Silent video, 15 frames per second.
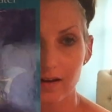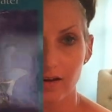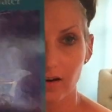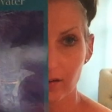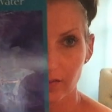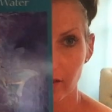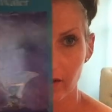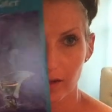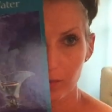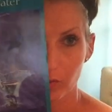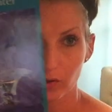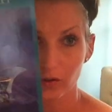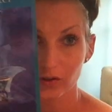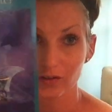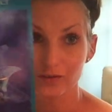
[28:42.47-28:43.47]
card that I
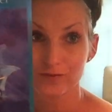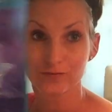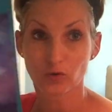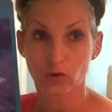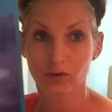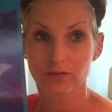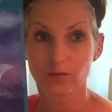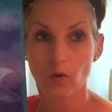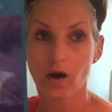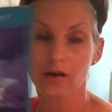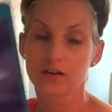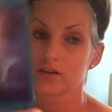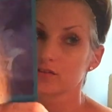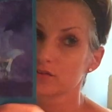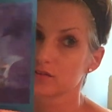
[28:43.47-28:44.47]
pulled, 4 of
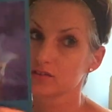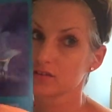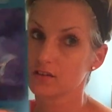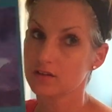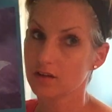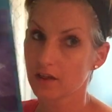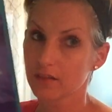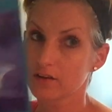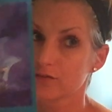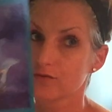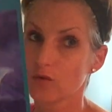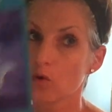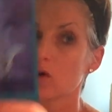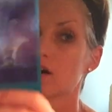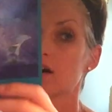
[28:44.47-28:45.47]
water. So there's another
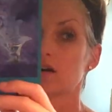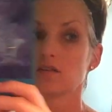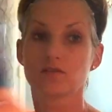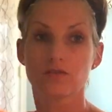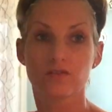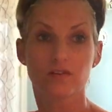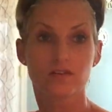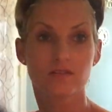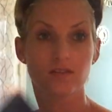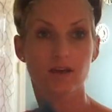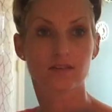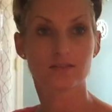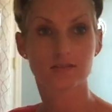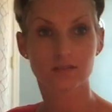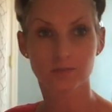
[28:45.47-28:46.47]
4. So there's
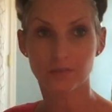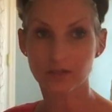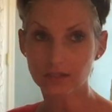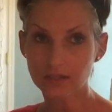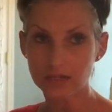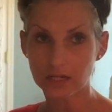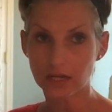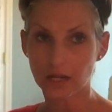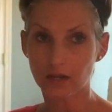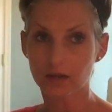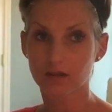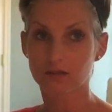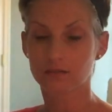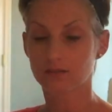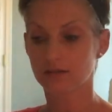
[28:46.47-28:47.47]
that
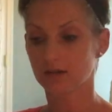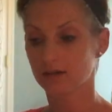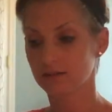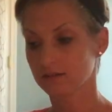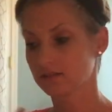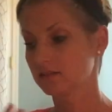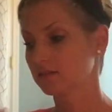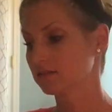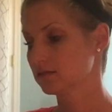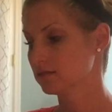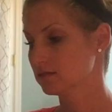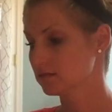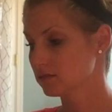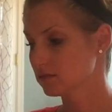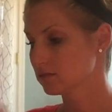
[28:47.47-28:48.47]
stability that
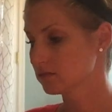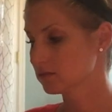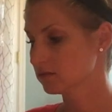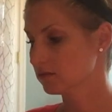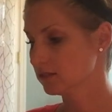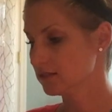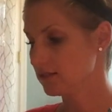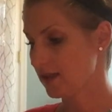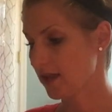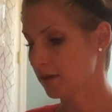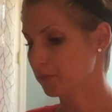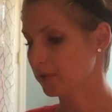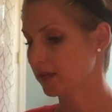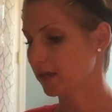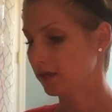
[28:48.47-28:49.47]
is
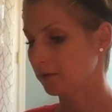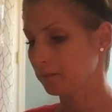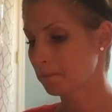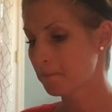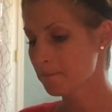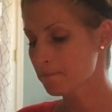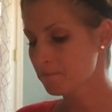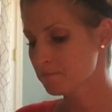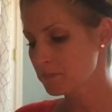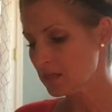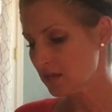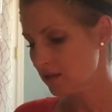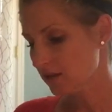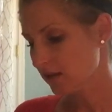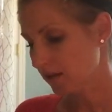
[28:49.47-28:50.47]
happening.
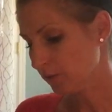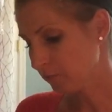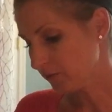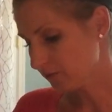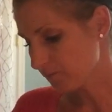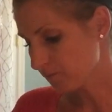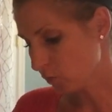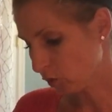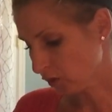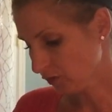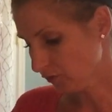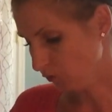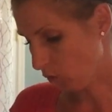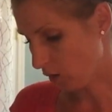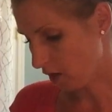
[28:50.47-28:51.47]
And with the 4
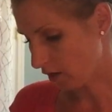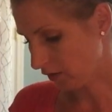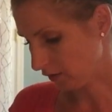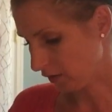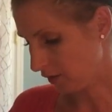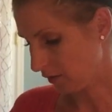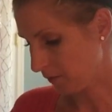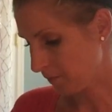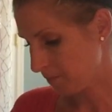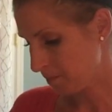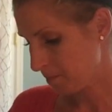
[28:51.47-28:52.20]
of water,